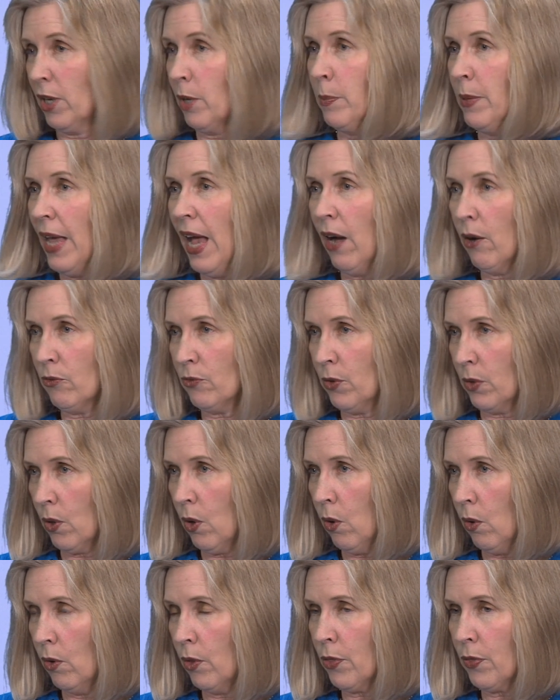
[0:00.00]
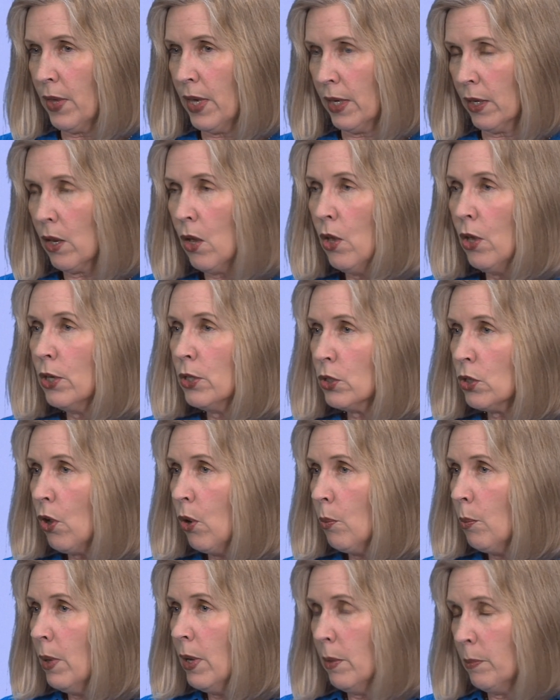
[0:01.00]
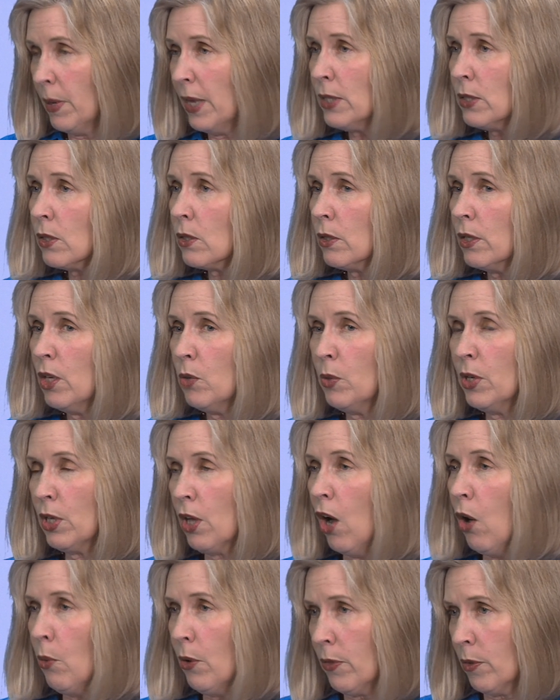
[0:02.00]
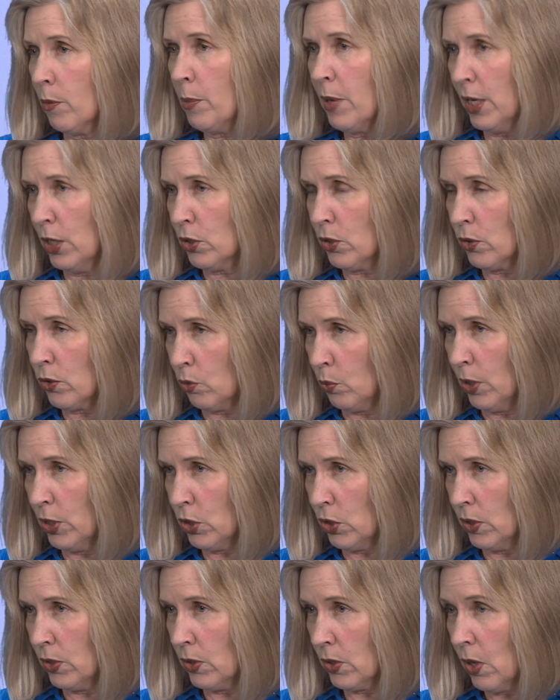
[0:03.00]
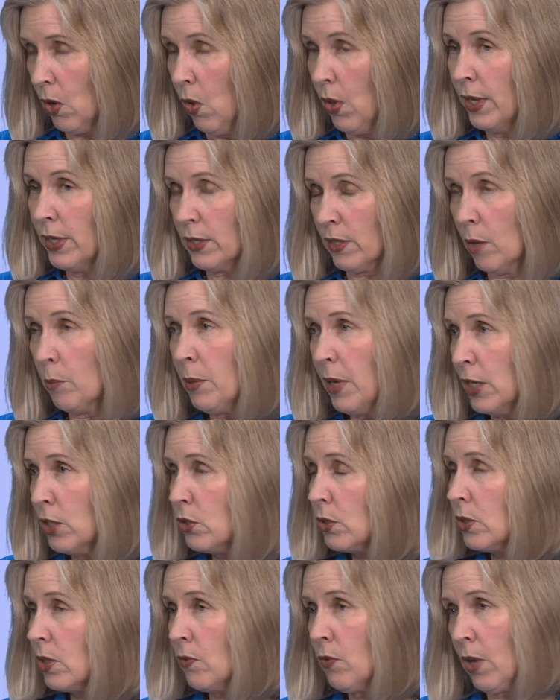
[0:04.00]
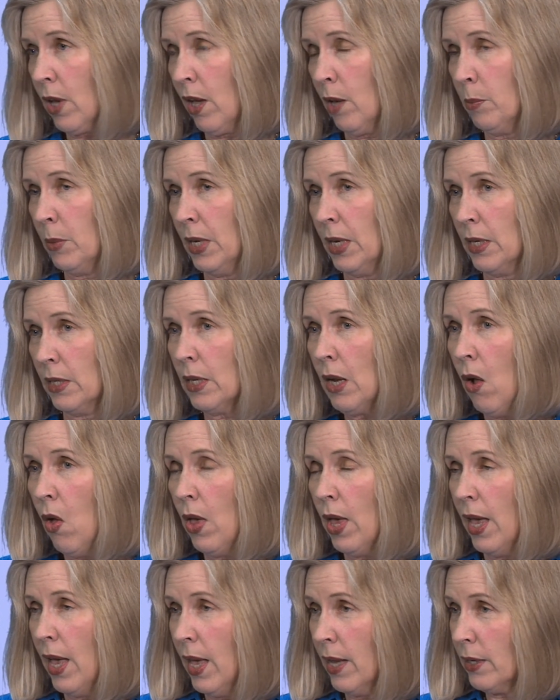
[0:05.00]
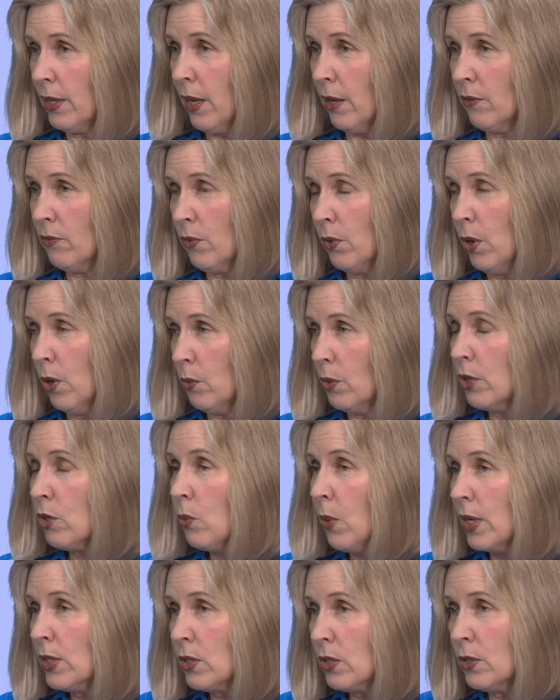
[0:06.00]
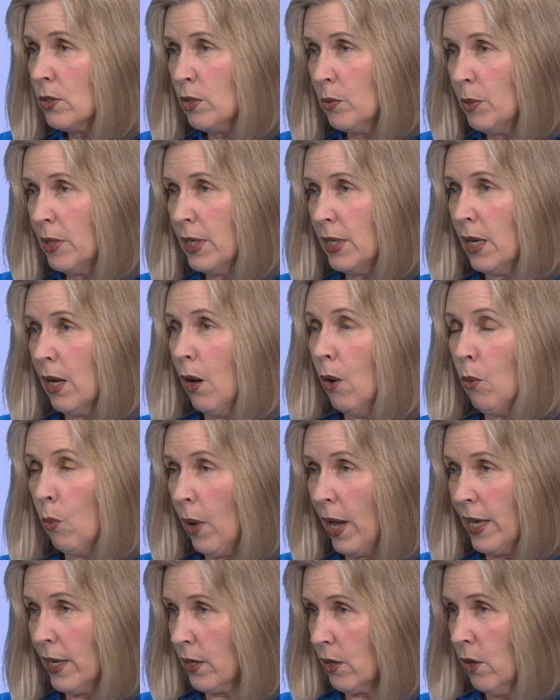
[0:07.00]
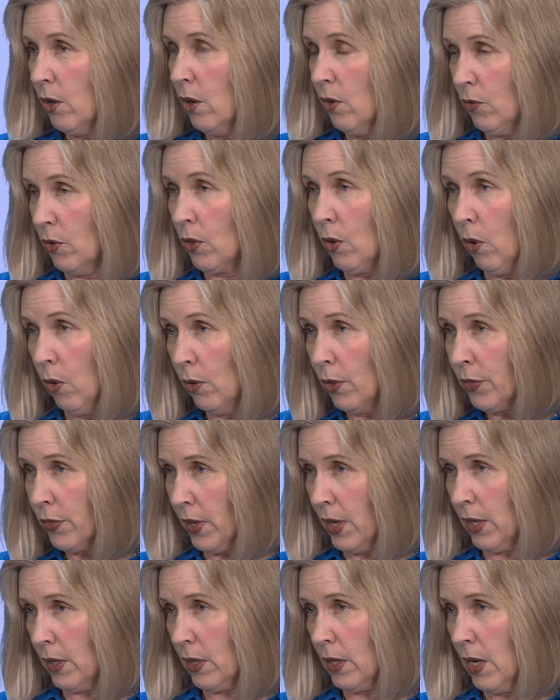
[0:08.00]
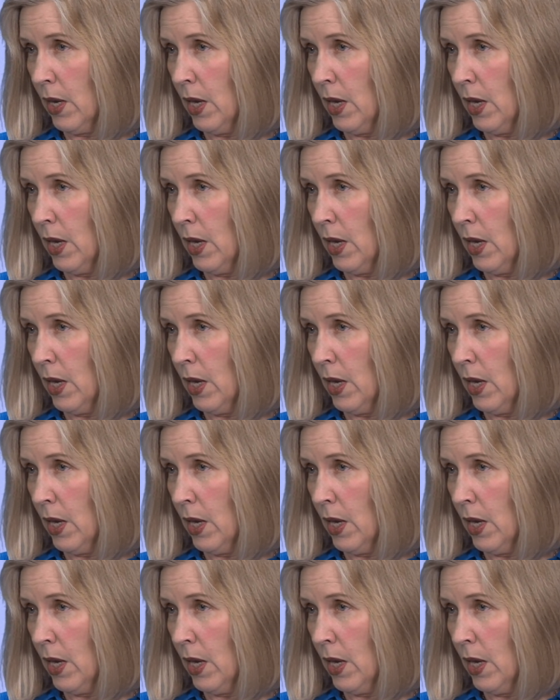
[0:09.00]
to be out for the whole thing. So basically we go with the patient's wishes. Some patients have come in and have requested to be awake for the whole thing.